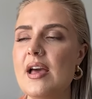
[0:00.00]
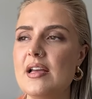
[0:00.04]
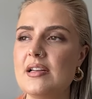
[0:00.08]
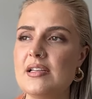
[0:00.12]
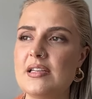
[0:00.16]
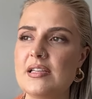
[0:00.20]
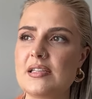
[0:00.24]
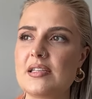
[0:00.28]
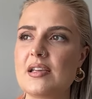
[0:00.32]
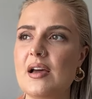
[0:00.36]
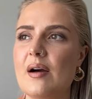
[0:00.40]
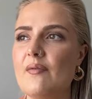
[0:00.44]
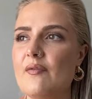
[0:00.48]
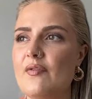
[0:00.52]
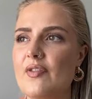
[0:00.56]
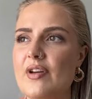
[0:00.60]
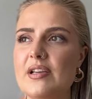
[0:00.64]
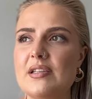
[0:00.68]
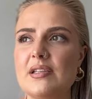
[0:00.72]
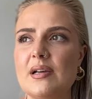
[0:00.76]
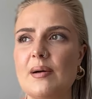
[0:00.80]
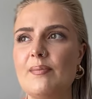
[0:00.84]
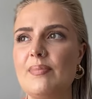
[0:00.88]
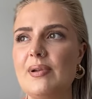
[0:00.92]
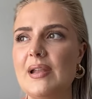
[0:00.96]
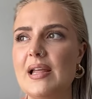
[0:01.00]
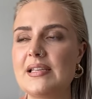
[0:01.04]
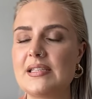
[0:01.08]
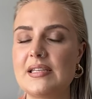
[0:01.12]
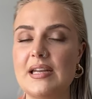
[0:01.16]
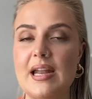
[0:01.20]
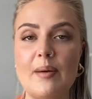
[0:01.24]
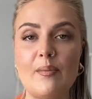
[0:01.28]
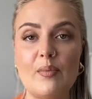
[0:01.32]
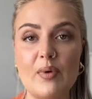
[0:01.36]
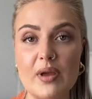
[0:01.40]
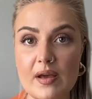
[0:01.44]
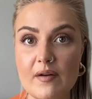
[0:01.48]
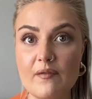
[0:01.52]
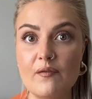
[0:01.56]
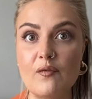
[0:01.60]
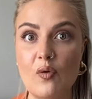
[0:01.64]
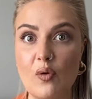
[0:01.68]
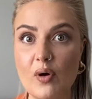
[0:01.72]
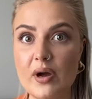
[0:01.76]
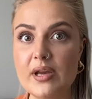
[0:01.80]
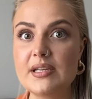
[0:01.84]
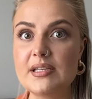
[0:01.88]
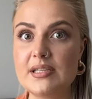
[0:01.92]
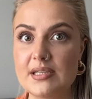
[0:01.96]
discomfort is unpleasant, and we
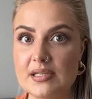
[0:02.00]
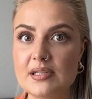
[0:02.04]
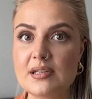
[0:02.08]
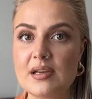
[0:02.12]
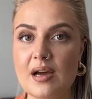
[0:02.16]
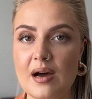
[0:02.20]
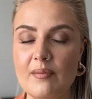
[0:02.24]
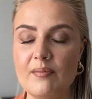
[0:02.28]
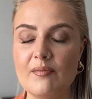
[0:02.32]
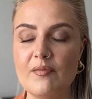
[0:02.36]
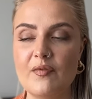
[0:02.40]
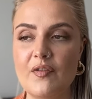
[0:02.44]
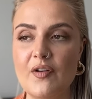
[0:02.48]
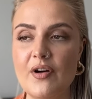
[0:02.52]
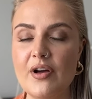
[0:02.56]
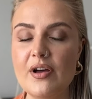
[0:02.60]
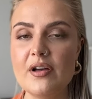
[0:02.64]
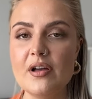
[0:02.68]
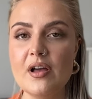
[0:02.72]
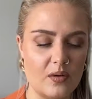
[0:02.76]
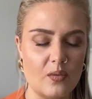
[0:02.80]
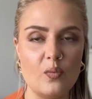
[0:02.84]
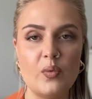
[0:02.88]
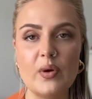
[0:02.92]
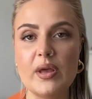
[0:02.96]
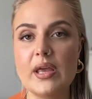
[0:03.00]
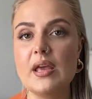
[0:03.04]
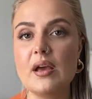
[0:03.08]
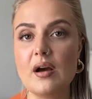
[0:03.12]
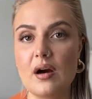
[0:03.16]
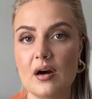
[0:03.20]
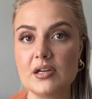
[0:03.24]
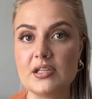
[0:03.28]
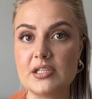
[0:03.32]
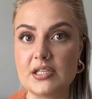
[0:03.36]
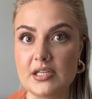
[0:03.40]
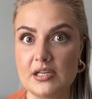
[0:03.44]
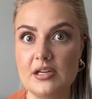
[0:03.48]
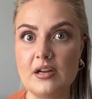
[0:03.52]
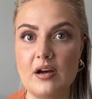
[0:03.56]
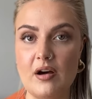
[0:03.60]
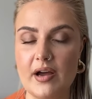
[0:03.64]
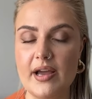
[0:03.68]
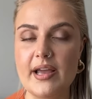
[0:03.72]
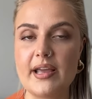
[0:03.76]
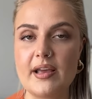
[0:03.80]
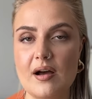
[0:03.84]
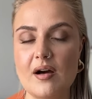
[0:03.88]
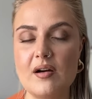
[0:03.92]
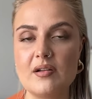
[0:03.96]
avoid discomfort, we are
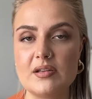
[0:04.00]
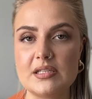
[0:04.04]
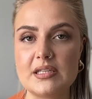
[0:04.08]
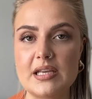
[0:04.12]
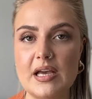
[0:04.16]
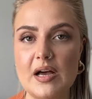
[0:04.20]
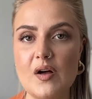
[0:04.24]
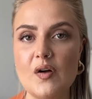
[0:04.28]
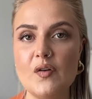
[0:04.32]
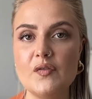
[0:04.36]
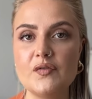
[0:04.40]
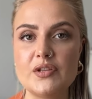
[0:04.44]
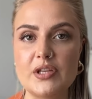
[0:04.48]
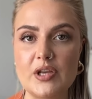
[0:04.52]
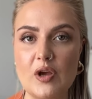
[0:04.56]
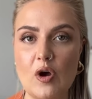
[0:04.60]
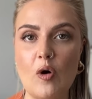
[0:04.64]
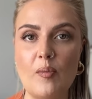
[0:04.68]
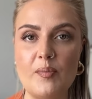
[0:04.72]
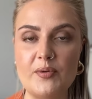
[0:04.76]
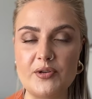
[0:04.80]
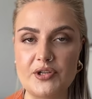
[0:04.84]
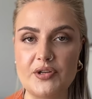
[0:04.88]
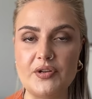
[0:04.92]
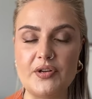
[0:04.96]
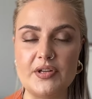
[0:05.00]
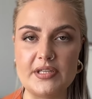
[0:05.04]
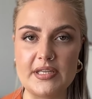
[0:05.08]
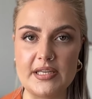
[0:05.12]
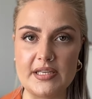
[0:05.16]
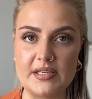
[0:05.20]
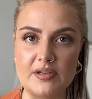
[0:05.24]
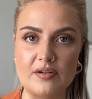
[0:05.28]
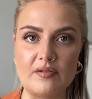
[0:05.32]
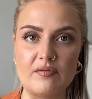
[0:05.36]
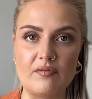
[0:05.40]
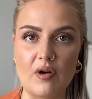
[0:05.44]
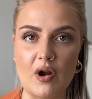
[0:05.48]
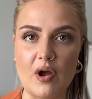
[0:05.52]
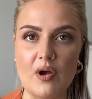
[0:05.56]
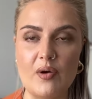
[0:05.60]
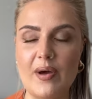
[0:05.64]
denying ourselves the opportunity to grow.